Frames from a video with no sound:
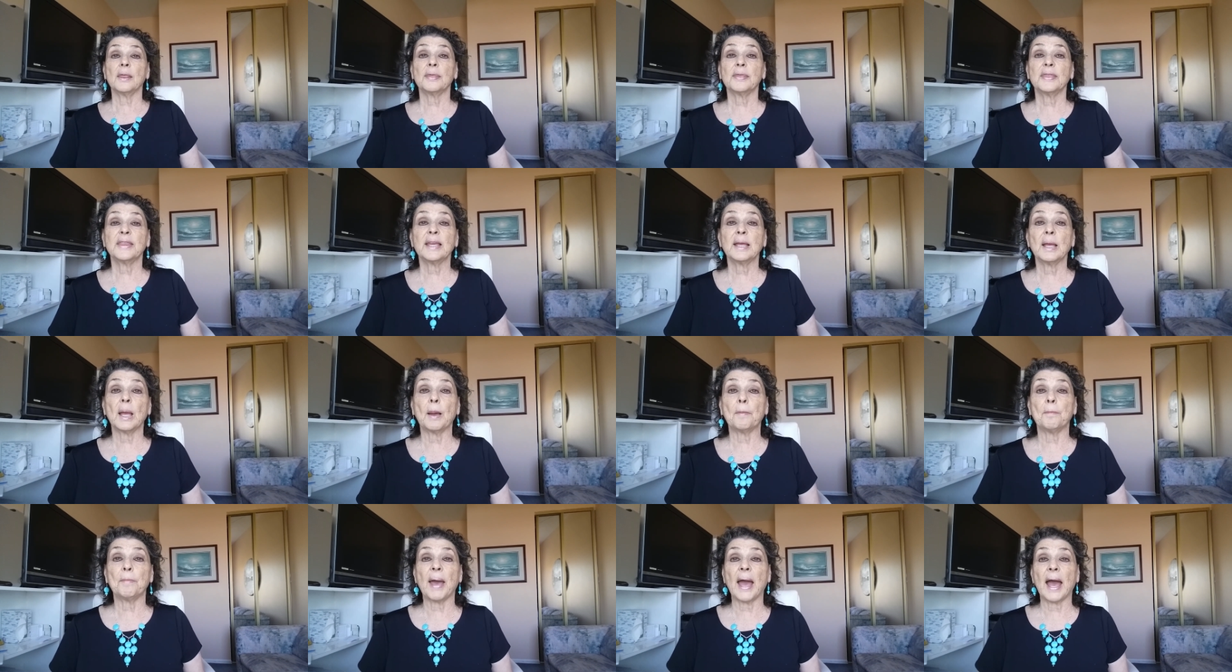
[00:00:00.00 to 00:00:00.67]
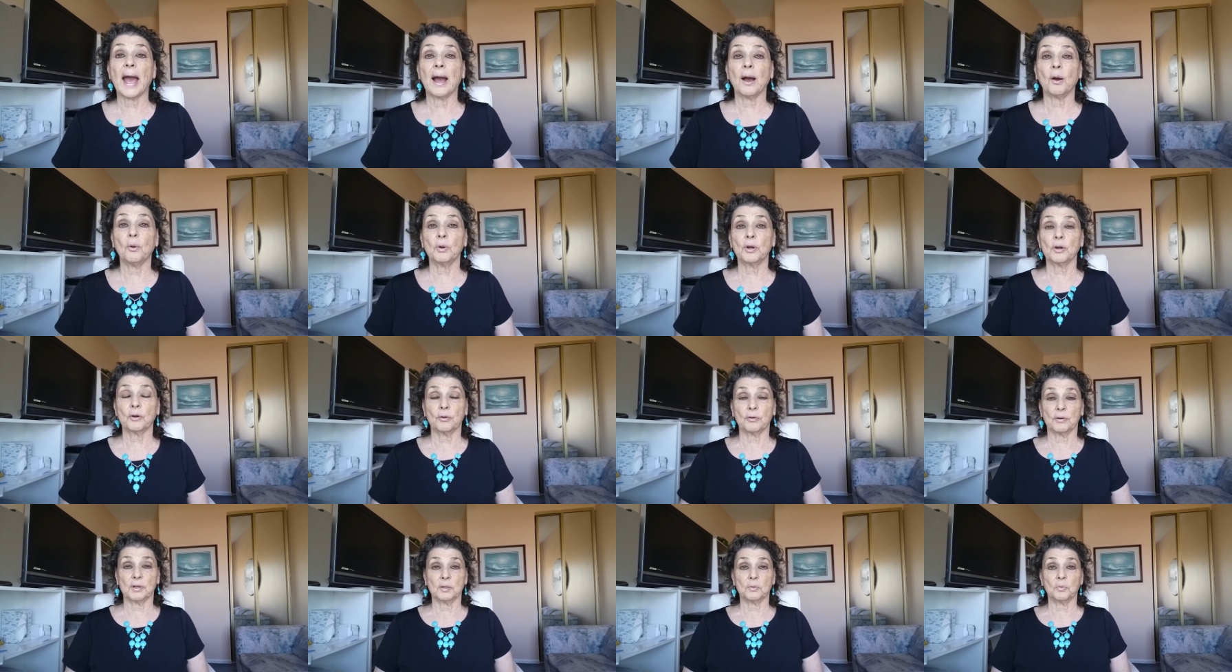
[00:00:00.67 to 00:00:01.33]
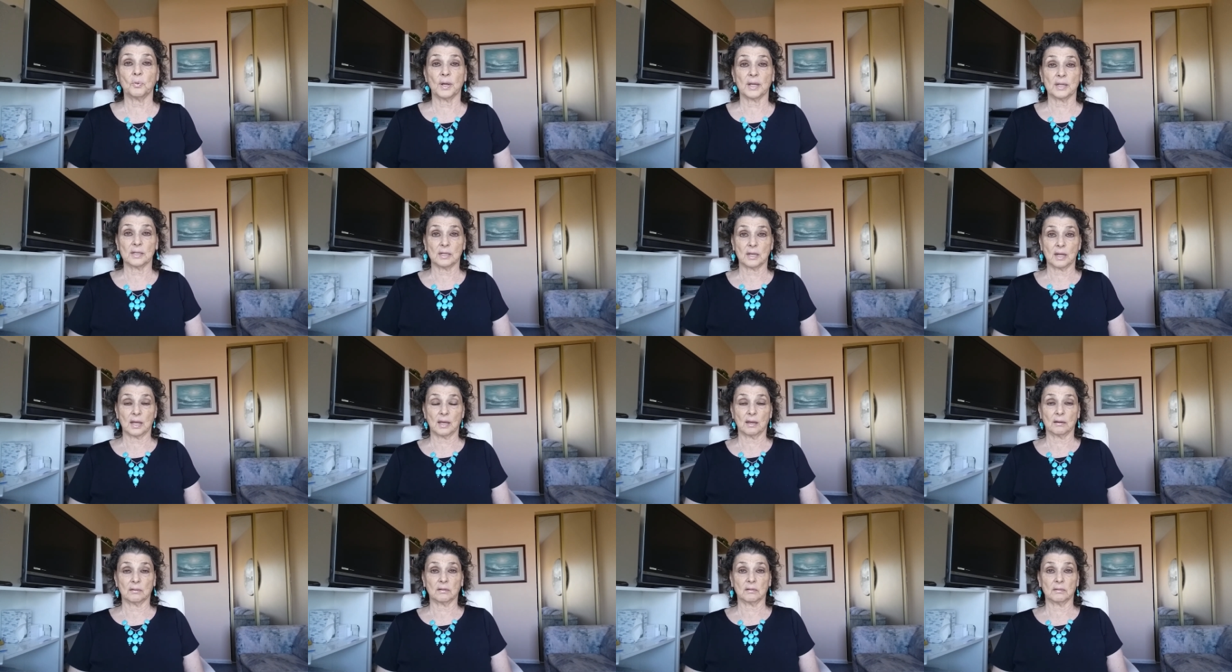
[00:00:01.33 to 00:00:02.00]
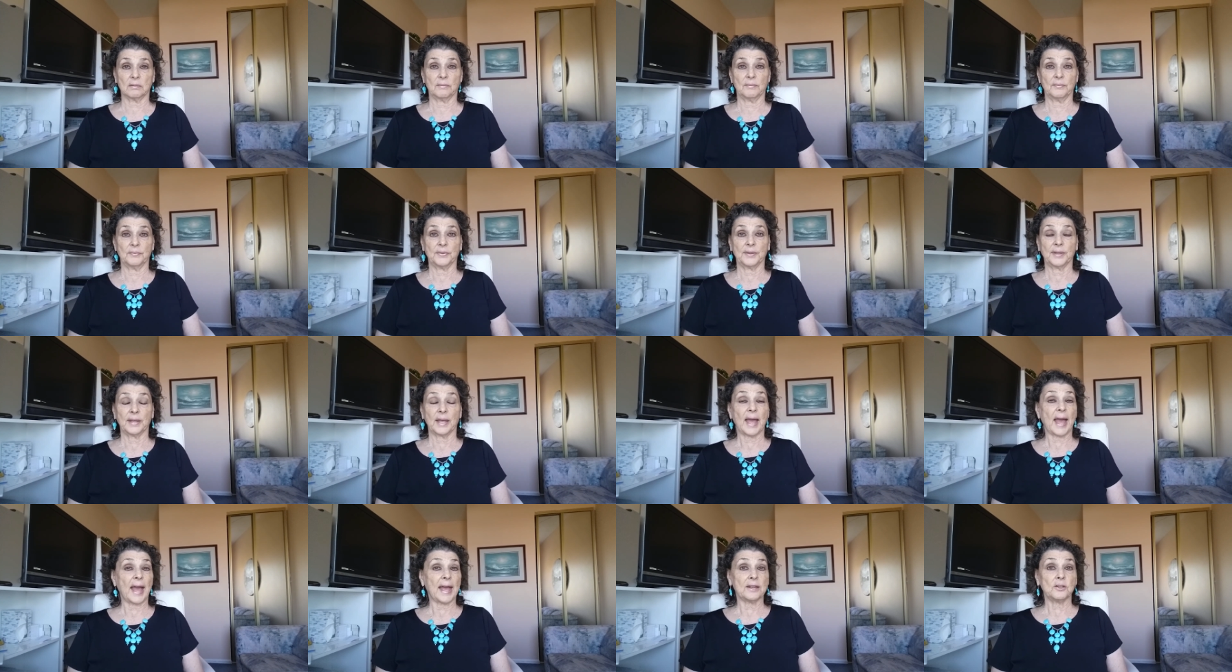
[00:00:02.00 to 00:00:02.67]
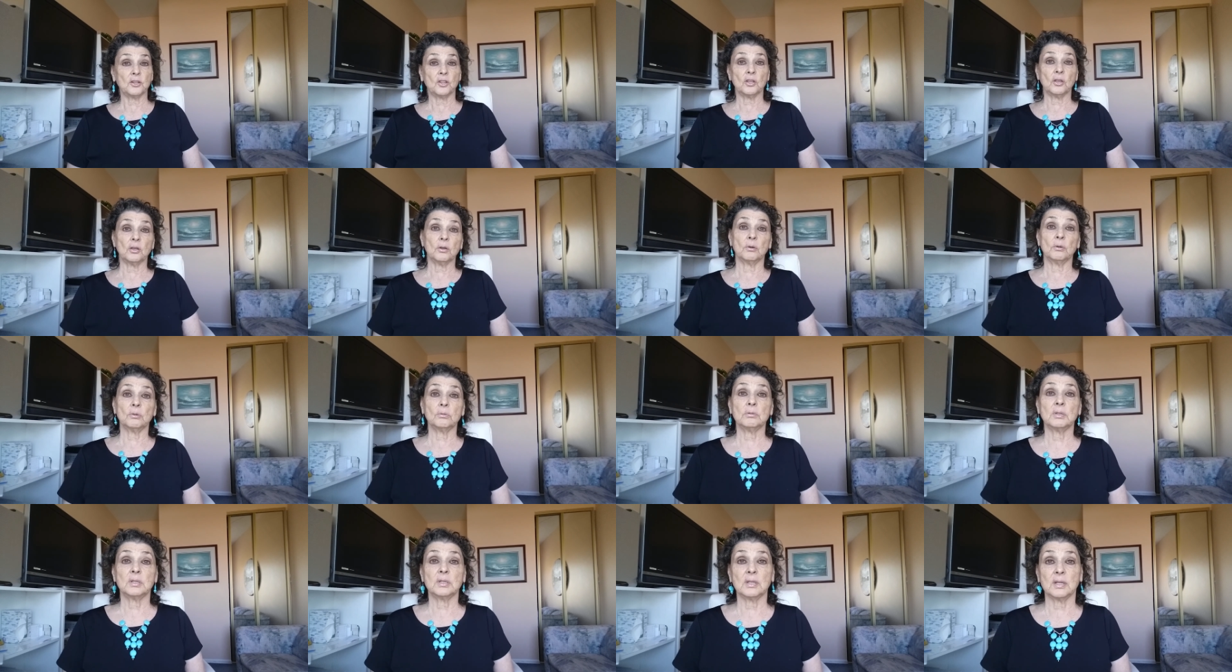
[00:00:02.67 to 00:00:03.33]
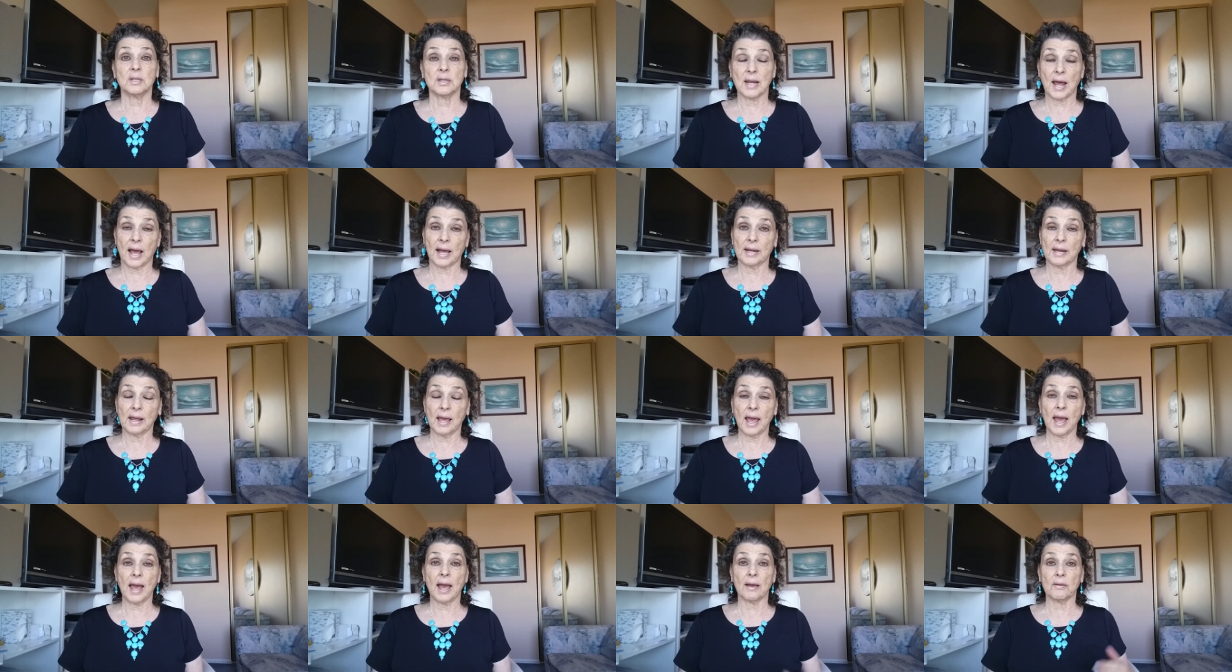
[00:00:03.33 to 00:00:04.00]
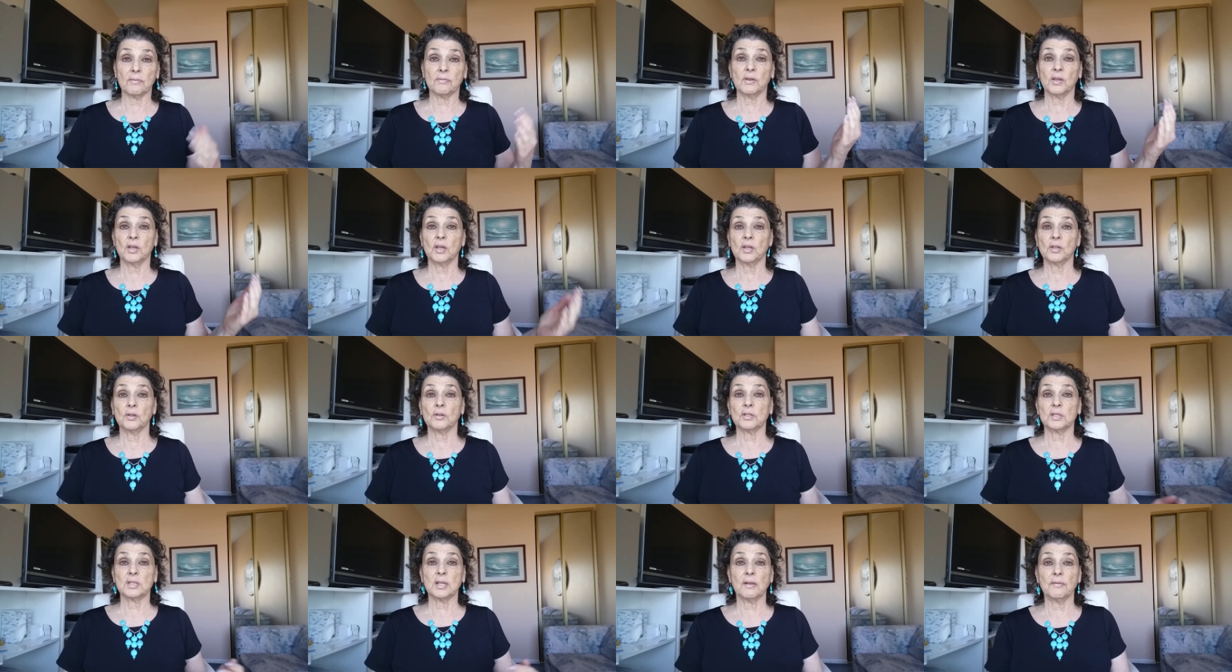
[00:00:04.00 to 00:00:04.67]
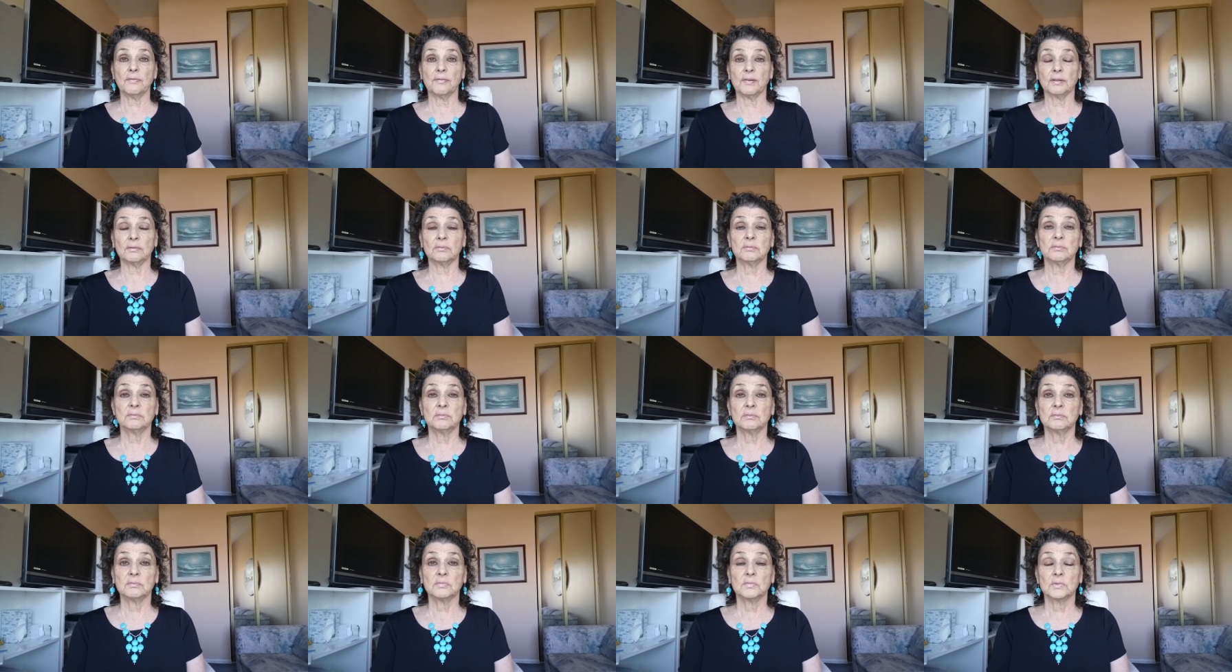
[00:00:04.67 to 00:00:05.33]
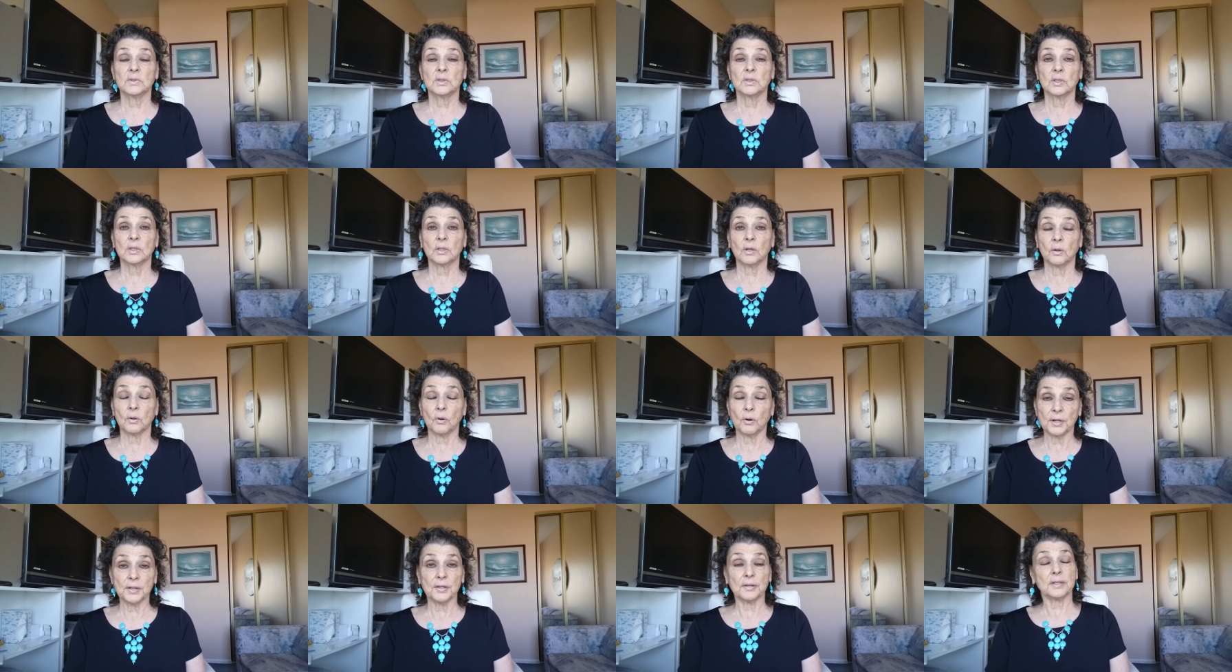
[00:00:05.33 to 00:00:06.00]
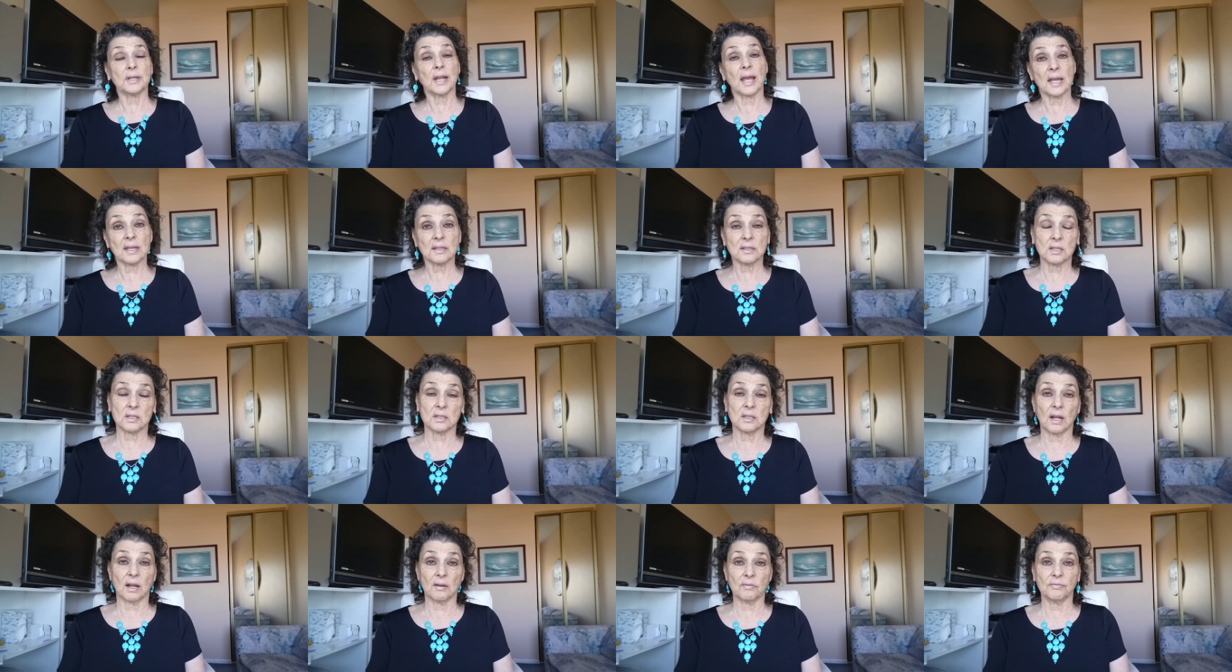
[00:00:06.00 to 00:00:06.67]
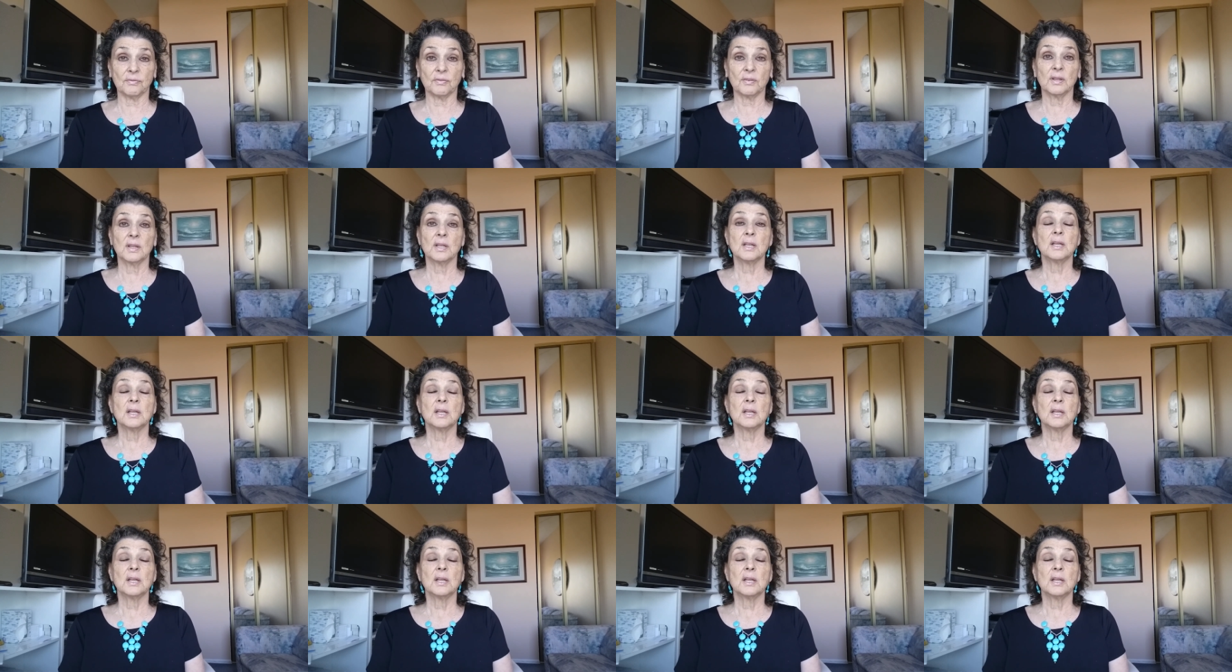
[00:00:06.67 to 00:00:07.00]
the power grid went down and you did not have your cell phone or your tech stuff?